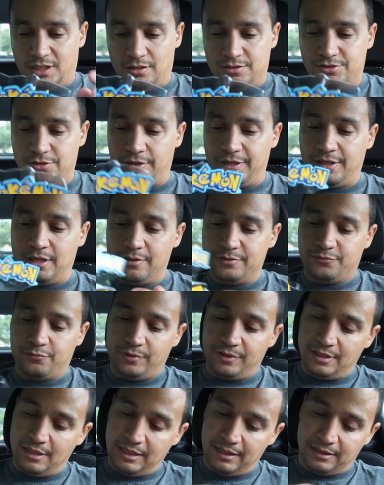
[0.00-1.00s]
So it comes
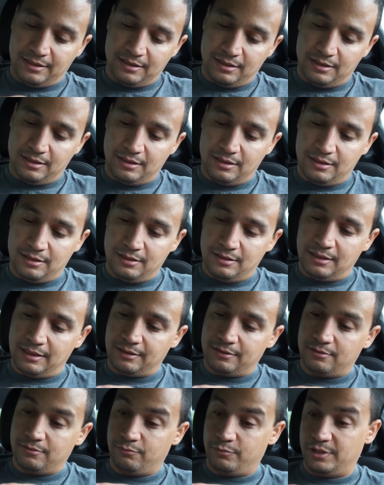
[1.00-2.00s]
with like uh like
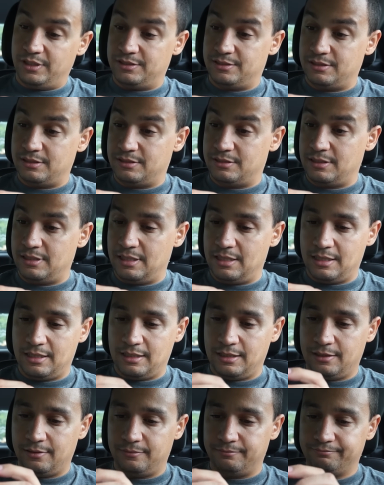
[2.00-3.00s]
what is this? The
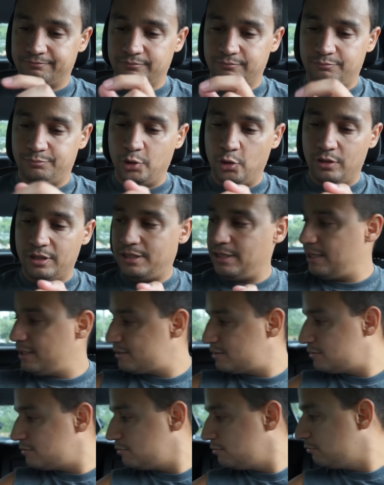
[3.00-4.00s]
uh Pokedex,
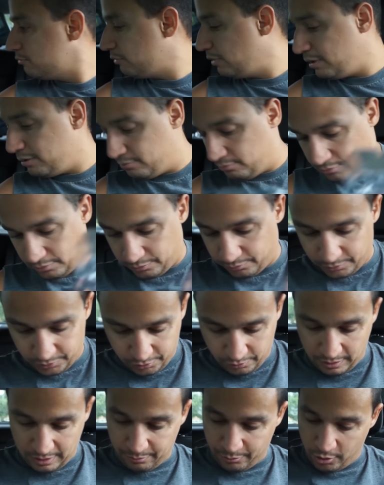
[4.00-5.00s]
right? Oh, where
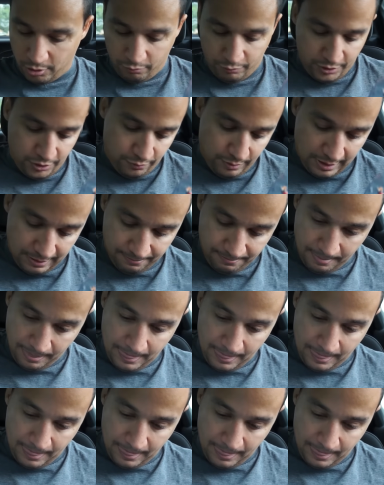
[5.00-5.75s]
you at, bro? Where you at?